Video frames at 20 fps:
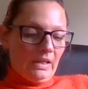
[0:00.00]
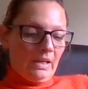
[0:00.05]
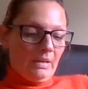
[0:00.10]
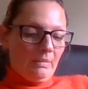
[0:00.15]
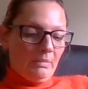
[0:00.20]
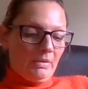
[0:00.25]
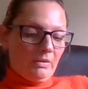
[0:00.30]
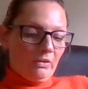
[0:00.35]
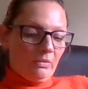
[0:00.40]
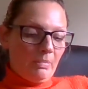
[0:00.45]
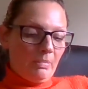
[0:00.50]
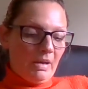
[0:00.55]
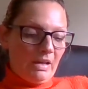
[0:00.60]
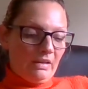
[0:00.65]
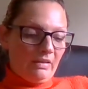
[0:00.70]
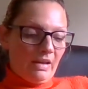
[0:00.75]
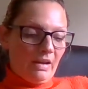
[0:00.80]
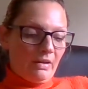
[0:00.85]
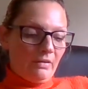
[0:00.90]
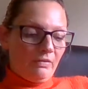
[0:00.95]
But just
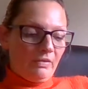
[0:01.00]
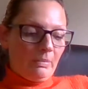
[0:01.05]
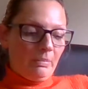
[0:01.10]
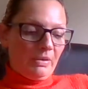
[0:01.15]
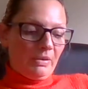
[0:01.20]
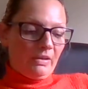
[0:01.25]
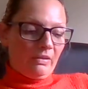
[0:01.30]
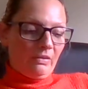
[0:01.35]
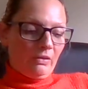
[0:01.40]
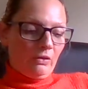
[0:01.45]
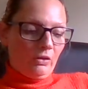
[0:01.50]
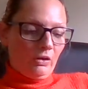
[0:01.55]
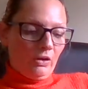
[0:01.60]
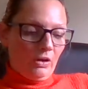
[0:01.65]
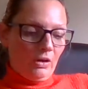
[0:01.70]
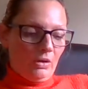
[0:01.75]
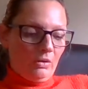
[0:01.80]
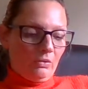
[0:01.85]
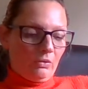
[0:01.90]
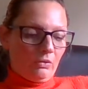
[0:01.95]
meditate on Philippians
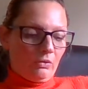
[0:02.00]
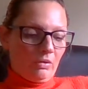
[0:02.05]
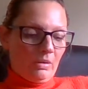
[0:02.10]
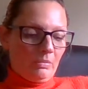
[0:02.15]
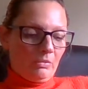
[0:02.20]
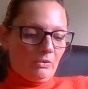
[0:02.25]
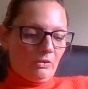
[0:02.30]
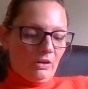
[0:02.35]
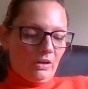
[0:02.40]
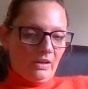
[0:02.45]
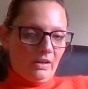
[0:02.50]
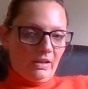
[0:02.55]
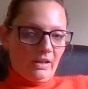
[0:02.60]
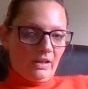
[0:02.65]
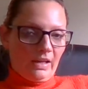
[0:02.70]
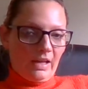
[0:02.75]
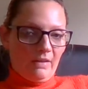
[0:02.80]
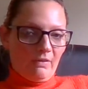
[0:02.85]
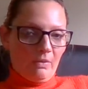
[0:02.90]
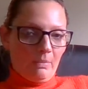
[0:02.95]
2 scripture
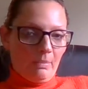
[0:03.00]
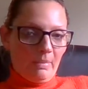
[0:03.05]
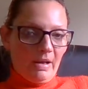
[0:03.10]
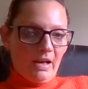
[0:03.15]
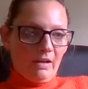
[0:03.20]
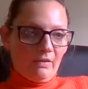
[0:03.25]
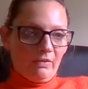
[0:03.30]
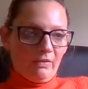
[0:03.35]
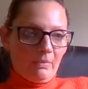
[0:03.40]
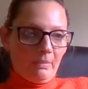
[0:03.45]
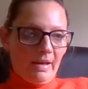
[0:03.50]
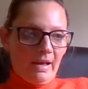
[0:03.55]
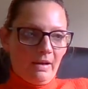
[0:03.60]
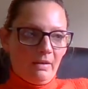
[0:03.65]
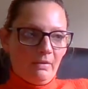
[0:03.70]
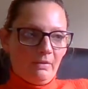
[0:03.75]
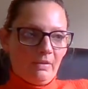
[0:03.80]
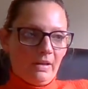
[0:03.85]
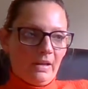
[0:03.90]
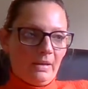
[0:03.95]
that gave above
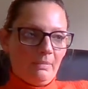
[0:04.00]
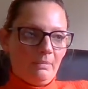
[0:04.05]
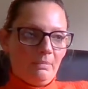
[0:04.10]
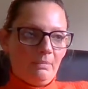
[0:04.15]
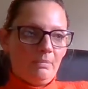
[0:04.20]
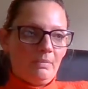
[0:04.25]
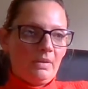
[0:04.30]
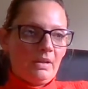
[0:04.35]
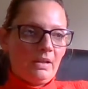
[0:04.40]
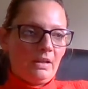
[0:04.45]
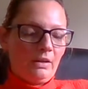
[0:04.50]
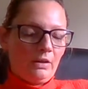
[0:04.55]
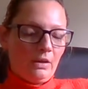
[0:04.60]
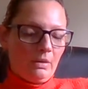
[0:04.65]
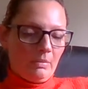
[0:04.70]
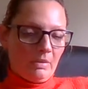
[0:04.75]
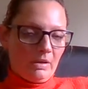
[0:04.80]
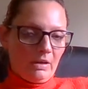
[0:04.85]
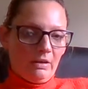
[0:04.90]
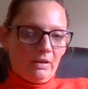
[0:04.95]
about
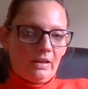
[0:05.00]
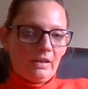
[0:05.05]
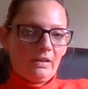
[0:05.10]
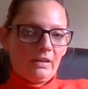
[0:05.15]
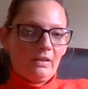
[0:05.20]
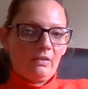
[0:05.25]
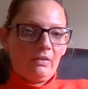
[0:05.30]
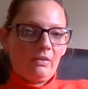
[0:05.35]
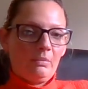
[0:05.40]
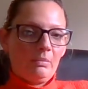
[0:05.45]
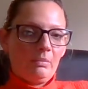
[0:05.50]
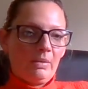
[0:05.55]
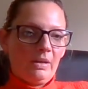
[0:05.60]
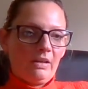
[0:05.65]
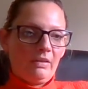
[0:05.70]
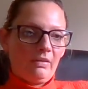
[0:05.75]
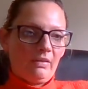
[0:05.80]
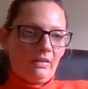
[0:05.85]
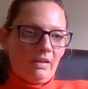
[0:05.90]
human likeness and being a